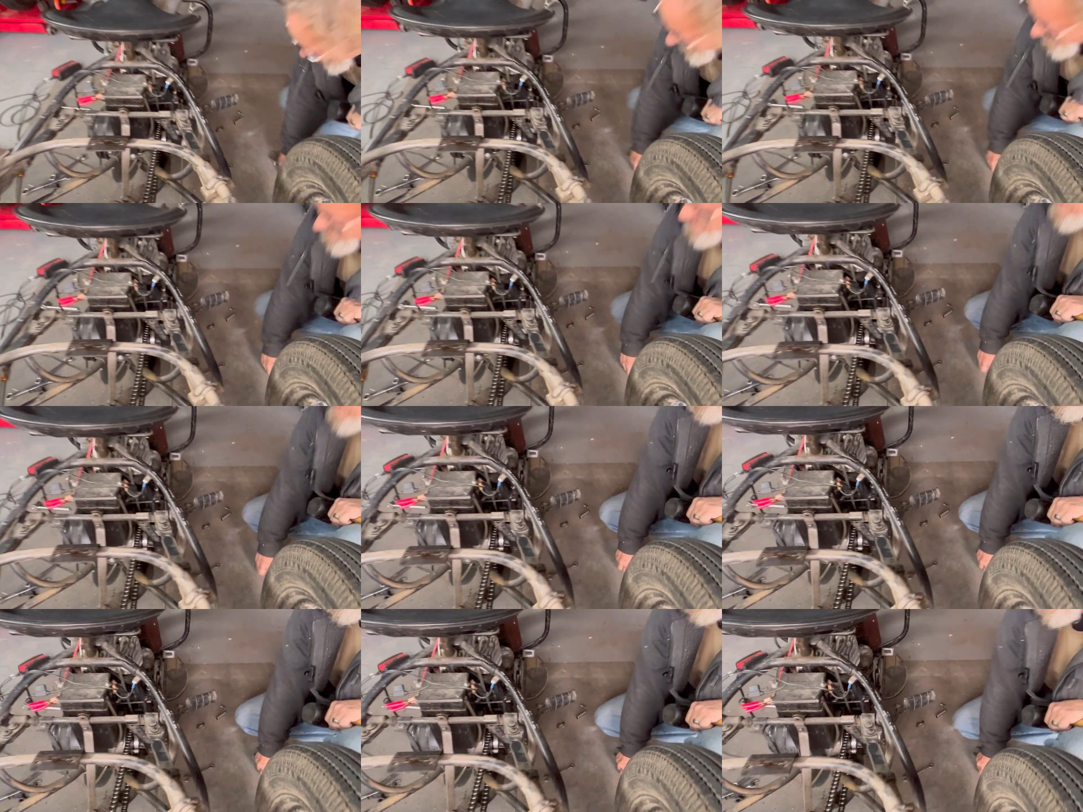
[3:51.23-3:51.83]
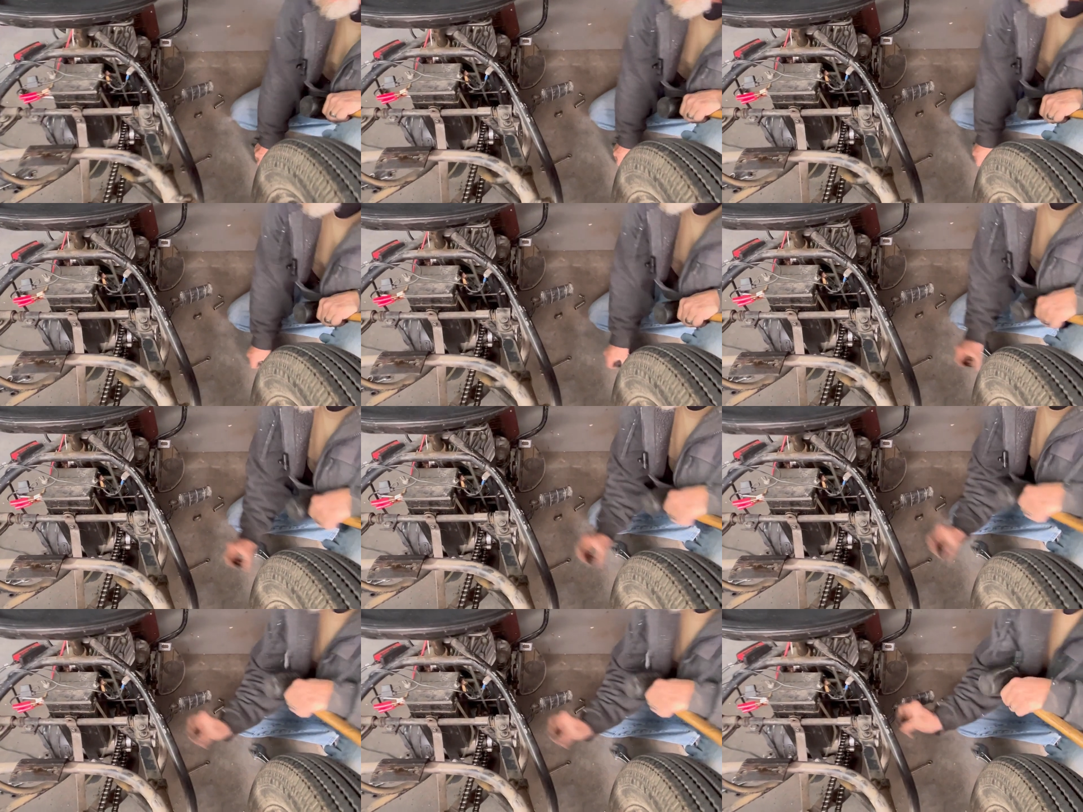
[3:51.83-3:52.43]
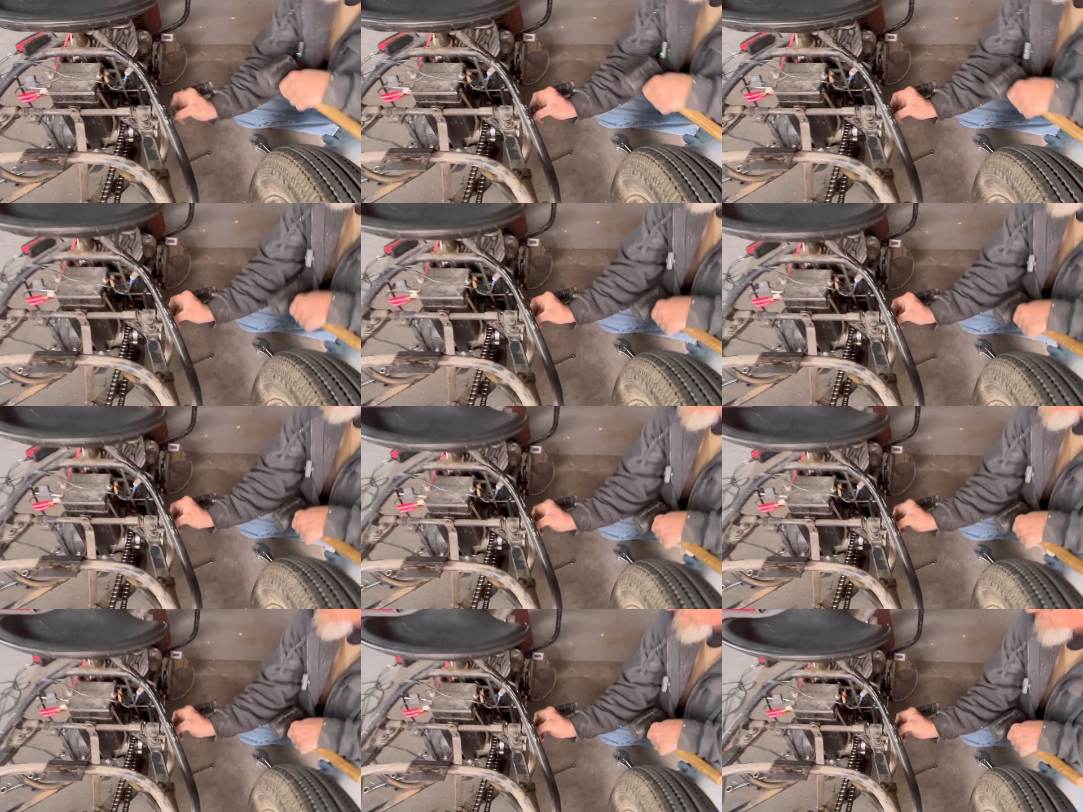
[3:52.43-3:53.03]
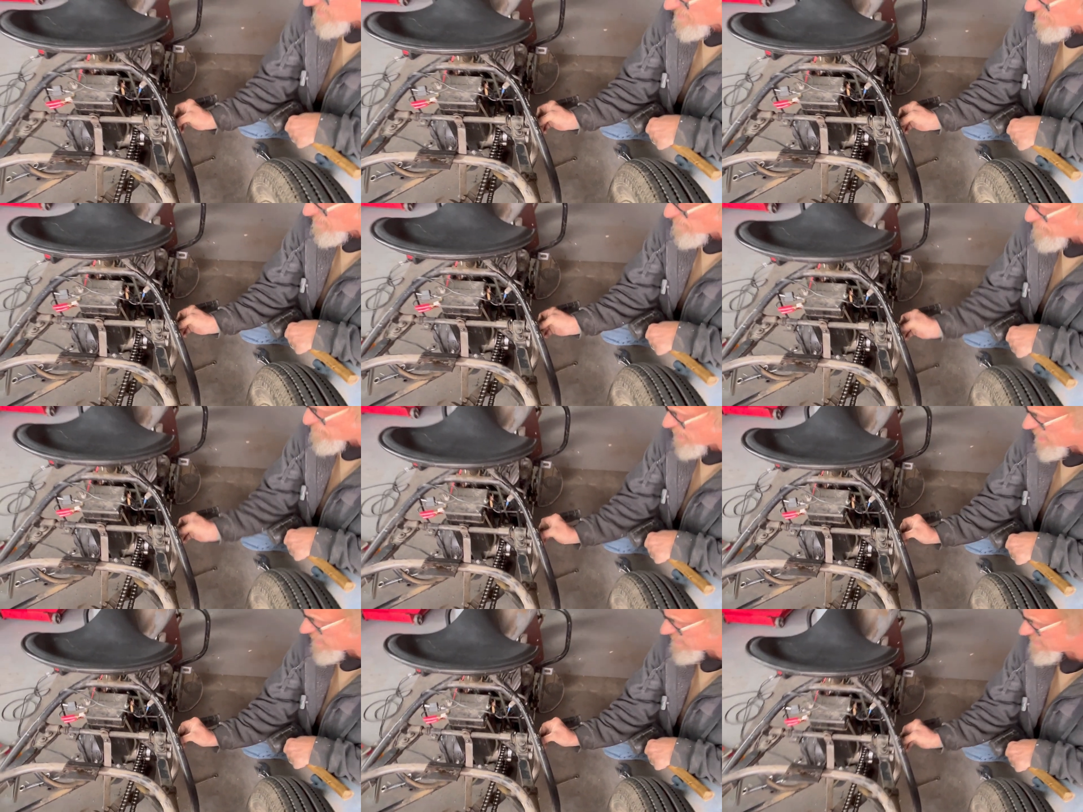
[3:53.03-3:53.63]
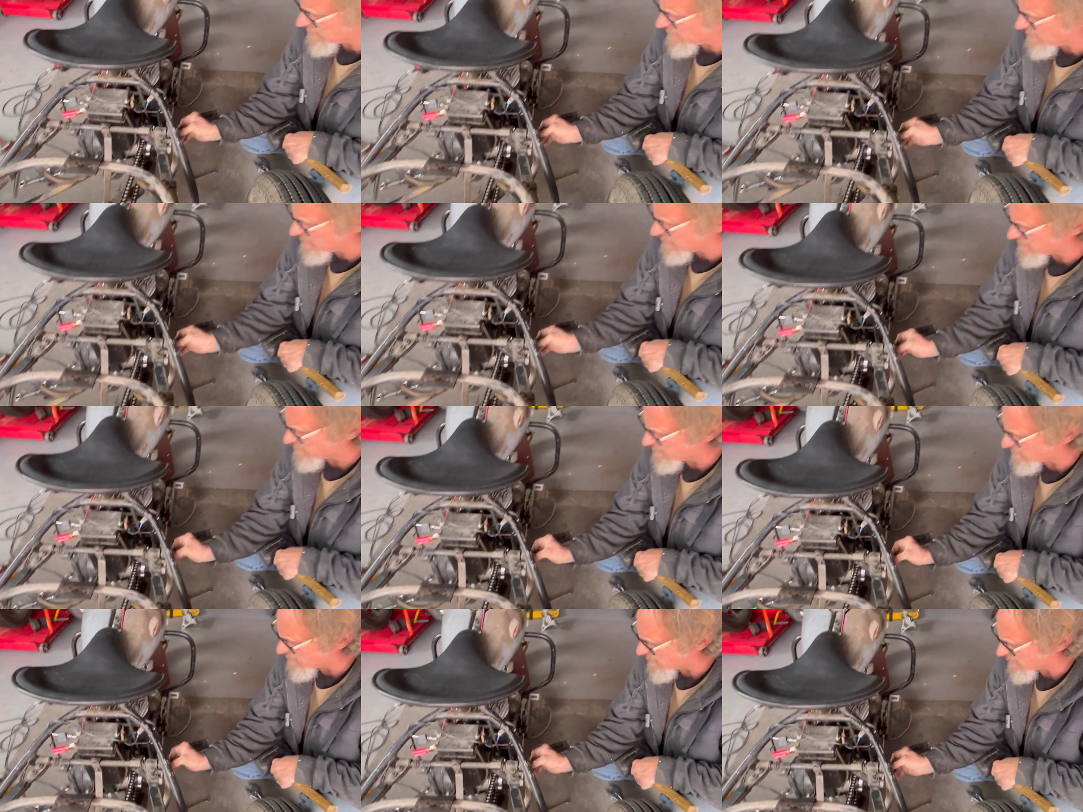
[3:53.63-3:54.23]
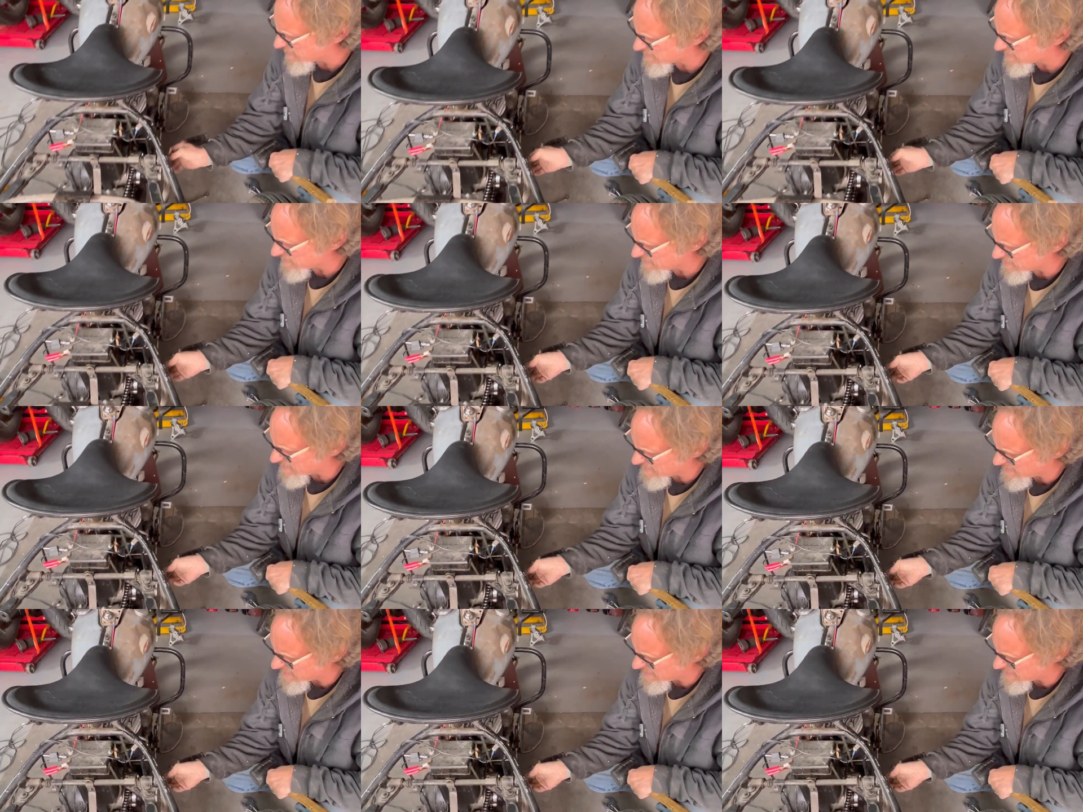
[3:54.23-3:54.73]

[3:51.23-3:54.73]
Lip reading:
Nobody's mouth can be seen.